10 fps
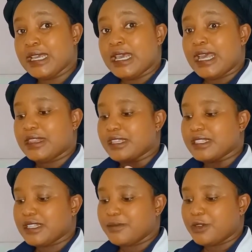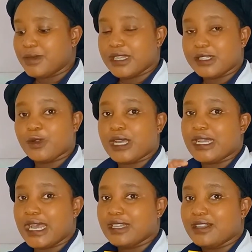And this lemon mandazi, you can
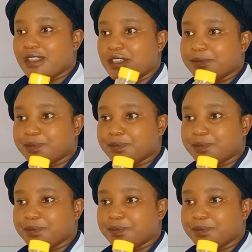add the,